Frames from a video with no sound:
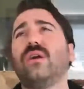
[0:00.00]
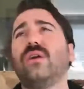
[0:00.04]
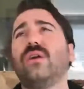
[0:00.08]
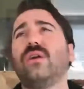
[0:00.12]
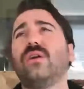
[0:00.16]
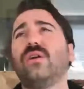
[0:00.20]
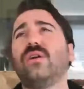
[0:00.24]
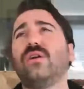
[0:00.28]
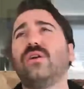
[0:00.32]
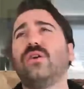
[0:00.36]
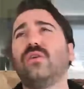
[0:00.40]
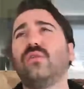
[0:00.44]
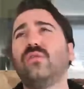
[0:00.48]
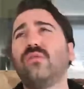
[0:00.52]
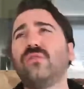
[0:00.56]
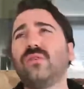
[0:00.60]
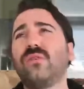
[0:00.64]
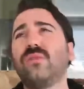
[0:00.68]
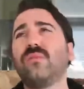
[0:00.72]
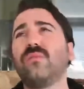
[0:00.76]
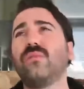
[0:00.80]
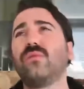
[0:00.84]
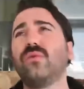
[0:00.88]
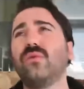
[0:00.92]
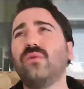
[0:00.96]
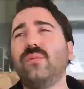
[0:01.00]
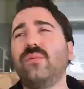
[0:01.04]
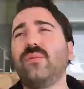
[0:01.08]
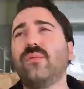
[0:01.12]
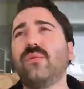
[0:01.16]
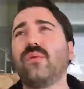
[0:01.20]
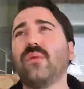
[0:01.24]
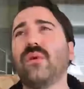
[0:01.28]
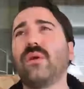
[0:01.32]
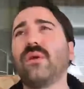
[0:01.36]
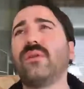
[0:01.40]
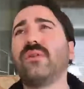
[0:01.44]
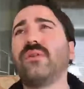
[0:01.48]
you use the mood
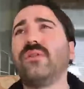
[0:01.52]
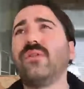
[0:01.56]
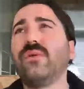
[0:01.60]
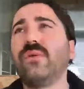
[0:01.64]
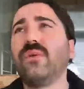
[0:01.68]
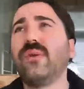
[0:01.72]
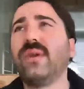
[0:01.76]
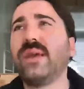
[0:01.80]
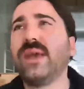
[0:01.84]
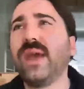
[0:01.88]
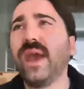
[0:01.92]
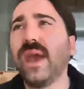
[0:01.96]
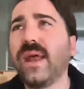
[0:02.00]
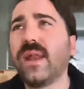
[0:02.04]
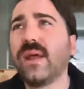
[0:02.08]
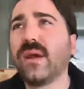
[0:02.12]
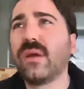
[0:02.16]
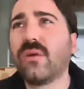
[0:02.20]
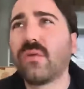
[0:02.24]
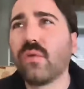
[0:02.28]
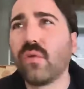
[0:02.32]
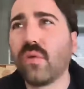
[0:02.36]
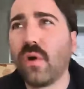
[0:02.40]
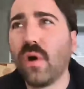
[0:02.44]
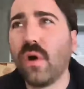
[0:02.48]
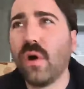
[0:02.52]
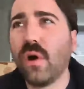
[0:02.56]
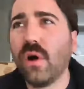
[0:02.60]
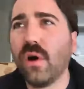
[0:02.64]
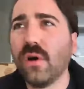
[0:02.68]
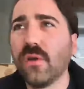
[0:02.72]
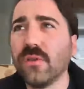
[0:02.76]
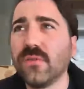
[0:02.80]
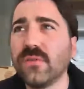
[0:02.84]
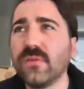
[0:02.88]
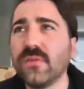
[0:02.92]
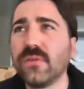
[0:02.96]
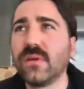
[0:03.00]
board to get
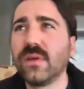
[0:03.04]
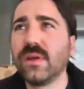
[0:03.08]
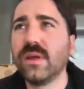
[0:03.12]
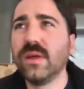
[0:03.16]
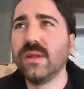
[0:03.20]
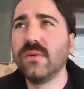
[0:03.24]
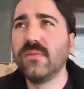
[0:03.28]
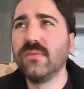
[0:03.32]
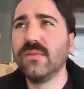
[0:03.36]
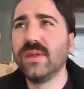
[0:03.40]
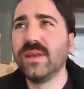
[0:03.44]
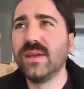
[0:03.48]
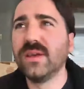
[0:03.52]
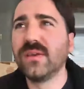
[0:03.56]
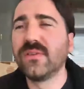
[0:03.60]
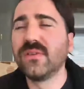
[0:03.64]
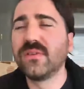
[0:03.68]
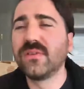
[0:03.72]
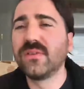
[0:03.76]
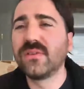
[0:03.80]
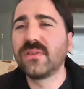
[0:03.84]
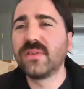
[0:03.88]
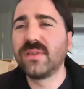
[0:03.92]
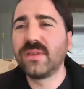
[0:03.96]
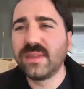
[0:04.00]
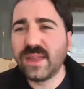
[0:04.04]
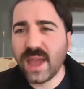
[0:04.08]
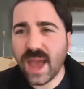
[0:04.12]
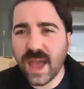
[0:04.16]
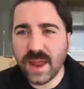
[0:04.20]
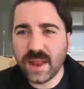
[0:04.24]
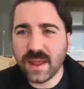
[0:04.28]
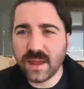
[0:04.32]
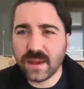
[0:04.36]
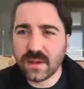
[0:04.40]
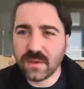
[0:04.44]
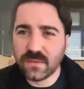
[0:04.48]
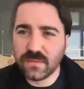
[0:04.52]
across kind of the
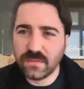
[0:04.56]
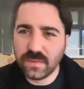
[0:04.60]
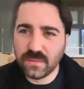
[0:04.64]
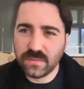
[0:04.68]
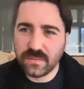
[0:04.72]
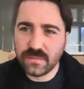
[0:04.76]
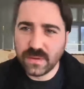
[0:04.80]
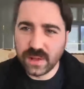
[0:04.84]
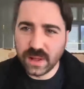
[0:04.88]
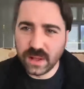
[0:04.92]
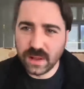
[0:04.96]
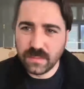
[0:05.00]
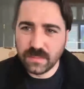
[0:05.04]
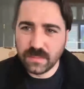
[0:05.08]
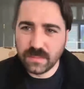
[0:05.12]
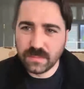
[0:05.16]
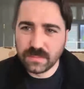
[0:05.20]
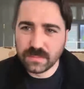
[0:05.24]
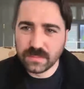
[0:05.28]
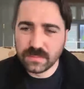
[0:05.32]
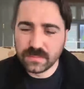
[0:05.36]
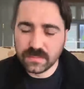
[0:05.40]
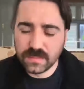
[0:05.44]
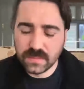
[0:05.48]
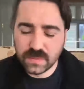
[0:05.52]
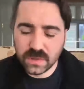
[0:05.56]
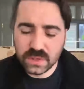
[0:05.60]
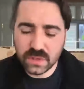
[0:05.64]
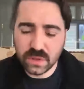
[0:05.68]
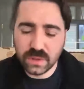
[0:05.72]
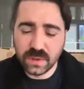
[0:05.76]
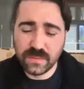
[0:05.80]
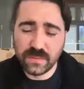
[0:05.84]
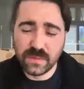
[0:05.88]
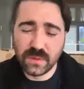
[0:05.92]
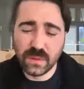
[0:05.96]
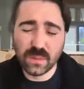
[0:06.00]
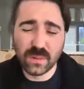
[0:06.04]
aesthetic of the film. So
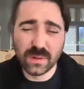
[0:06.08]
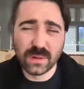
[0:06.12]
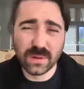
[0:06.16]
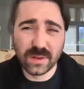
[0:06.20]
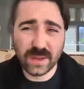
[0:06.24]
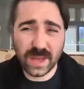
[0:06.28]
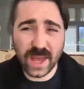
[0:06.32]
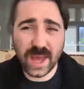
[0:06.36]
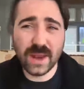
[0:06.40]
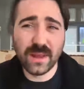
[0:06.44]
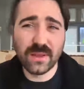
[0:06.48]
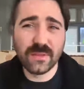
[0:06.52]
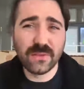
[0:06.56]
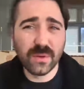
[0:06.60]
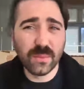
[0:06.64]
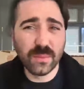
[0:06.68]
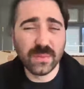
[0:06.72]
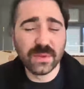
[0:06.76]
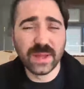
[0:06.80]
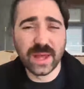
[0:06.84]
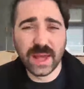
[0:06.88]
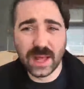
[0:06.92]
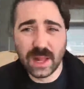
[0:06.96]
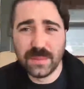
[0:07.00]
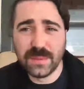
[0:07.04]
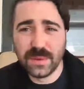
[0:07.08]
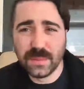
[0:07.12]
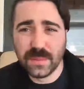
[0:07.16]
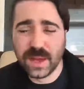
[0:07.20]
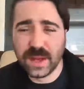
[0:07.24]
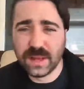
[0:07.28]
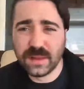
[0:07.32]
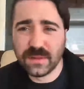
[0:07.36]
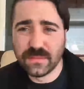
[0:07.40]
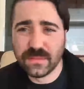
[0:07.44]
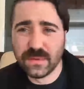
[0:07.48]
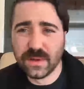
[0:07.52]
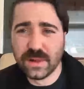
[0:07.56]
if you were getting someone to help you make
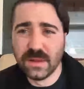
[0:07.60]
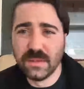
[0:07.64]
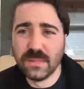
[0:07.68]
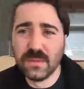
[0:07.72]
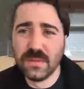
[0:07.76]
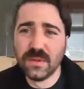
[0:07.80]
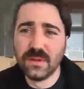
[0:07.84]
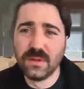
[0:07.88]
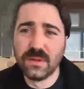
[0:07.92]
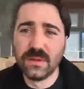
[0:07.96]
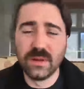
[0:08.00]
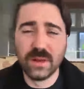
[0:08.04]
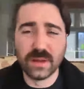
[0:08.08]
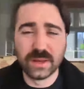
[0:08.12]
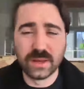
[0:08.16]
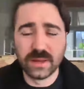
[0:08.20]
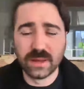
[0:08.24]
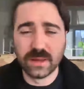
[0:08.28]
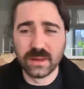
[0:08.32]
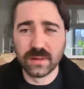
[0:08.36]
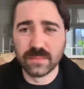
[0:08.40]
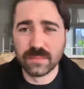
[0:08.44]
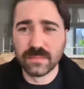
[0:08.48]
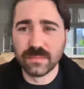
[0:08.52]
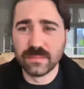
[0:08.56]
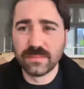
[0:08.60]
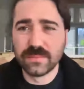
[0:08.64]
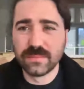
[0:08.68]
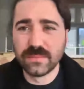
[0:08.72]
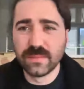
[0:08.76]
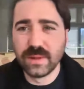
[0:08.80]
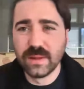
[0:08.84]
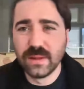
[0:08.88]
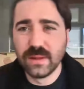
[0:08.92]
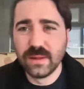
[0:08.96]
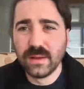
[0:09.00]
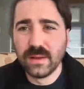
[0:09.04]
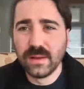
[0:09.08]
the film, like
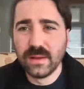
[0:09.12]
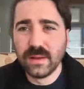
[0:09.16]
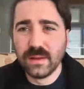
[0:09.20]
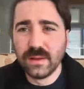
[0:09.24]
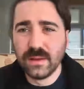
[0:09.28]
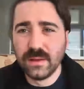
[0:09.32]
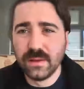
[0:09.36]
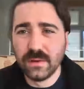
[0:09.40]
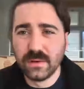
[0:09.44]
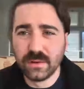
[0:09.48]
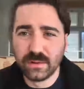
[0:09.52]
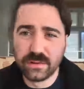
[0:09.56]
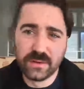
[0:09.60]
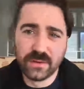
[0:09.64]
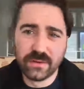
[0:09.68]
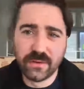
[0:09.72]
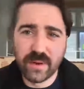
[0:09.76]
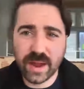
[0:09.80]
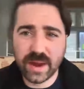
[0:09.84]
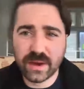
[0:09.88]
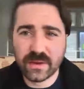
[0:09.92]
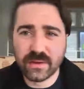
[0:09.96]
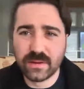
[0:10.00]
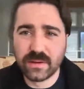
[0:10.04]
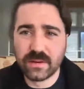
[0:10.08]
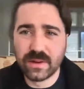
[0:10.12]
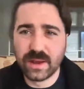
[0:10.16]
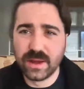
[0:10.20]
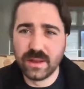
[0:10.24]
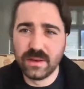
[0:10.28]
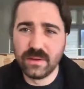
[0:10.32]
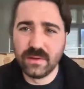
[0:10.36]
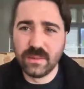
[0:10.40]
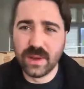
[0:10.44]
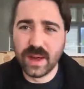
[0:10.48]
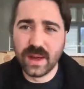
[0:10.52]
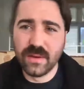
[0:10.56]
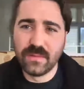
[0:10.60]
you're the director and
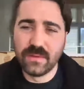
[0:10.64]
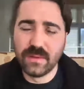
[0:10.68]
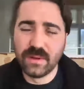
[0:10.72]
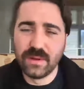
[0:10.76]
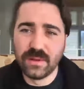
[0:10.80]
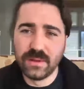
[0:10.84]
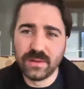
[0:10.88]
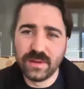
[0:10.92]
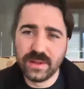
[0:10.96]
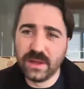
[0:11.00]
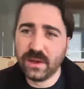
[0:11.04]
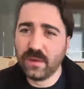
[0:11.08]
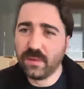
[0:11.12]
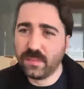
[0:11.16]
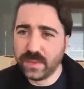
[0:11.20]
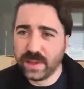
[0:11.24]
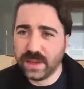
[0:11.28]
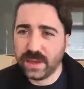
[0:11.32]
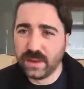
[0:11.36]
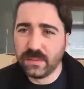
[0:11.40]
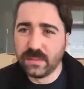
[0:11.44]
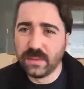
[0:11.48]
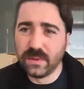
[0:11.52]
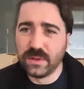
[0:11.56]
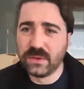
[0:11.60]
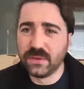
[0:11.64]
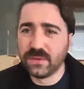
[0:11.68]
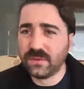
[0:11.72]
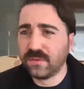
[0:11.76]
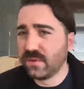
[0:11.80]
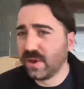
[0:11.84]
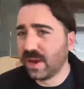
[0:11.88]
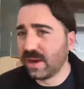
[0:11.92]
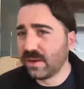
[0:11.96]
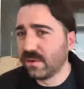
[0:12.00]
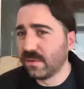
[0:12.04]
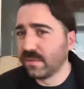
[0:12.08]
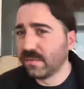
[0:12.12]
you have a DOP, which is
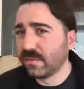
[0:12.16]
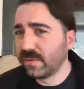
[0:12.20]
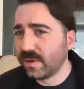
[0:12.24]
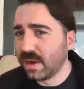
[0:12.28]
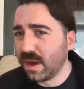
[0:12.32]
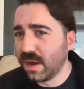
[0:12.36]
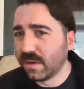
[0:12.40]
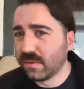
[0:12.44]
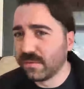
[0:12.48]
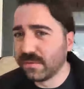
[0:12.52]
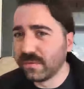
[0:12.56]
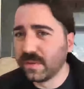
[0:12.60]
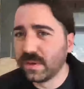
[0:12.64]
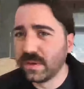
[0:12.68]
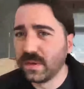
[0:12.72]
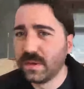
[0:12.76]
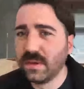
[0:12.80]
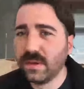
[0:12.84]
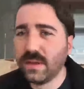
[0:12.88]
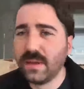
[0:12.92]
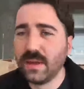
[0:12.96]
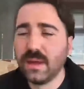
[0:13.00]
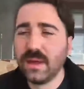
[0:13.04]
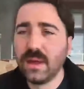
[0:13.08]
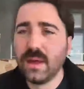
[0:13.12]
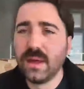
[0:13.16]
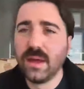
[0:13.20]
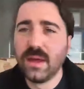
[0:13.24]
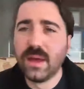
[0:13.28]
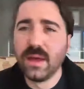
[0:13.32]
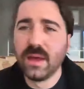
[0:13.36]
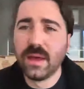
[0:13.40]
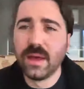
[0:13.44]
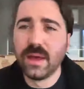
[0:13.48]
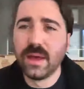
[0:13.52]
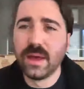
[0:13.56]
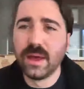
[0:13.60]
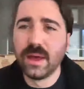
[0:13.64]
director of photography,
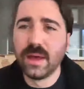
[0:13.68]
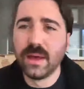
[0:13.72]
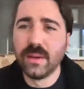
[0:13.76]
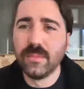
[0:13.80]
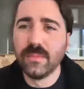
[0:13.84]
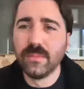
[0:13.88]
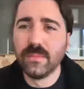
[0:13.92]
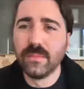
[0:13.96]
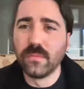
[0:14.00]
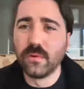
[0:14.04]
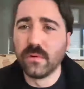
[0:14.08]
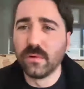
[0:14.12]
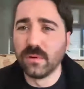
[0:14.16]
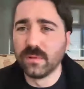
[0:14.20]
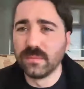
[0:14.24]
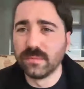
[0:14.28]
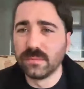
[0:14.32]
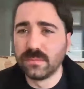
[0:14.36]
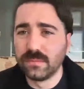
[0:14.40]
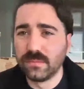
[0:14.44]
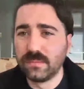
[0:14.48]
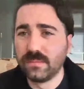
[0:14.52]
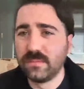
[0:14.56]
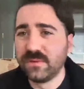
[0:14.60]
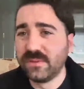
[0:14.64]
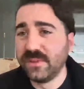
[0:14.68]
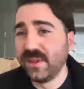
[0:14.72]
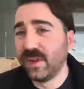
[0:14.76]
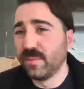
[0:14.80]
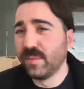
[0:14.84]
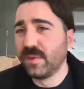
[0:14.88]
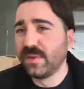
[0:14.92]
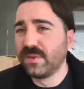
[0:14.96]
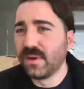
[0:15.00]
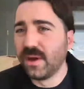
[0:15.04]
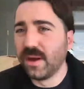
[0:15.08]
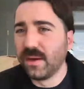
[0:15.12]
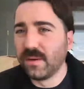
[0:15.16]
or
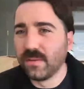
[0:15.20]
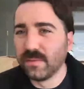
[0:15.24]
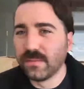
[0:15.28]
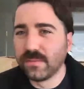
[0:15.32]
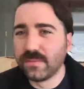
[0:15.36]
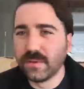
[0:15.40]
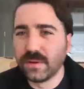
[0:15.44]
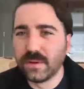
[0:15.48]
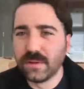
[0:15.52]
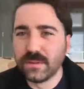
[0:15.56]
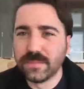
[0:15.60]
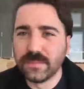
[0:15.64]
cinematographer,